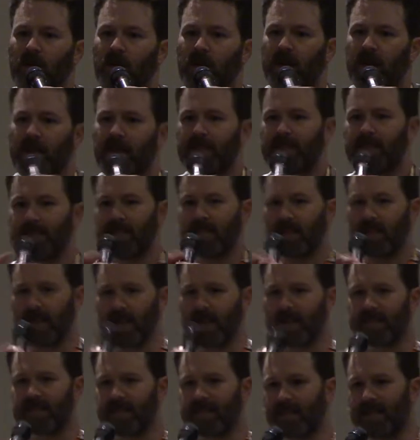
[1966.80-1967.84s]
it's
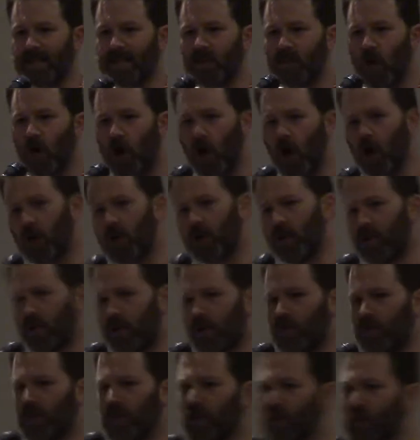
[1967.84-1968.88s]
it's it's hard to